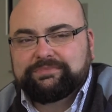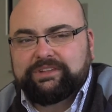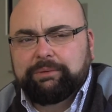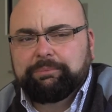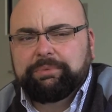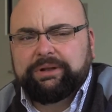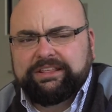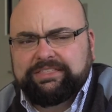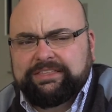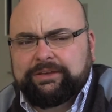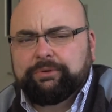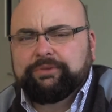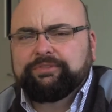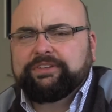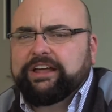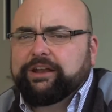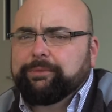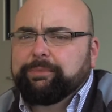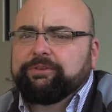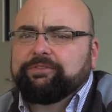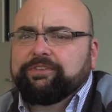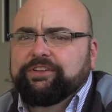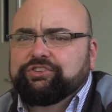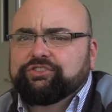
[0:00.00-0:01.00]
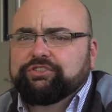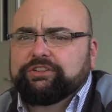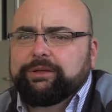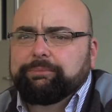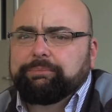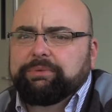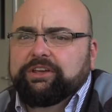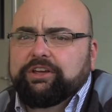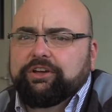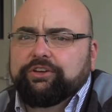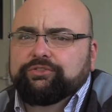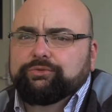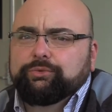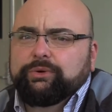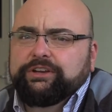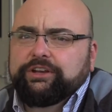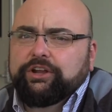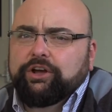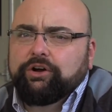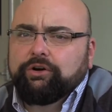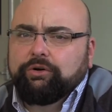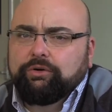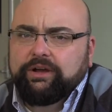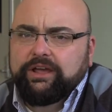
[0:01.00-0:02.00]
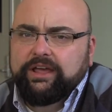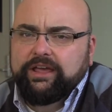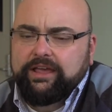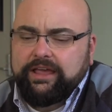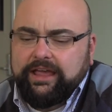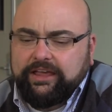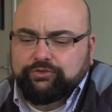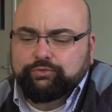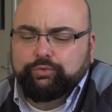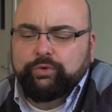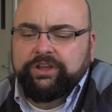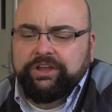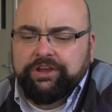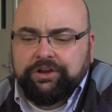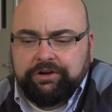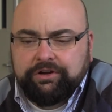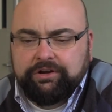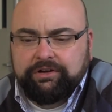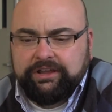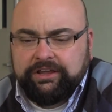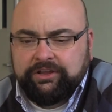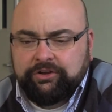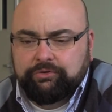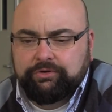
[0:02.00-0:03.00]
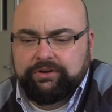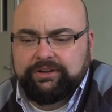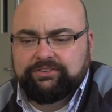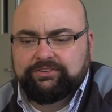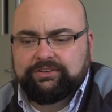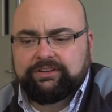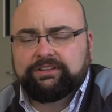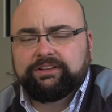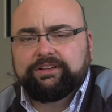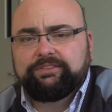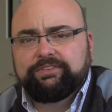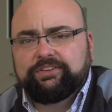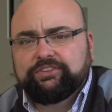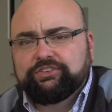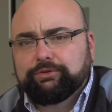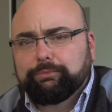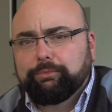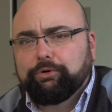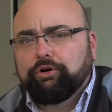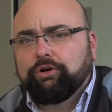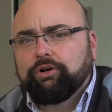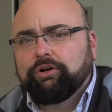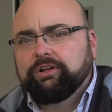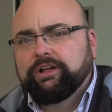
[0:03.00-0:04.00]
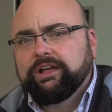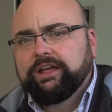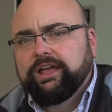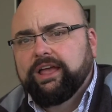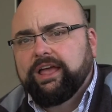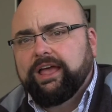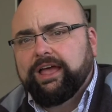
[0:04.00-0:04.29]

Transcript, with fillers: But I think we've got to be vigilant because we know as we are increasingly visible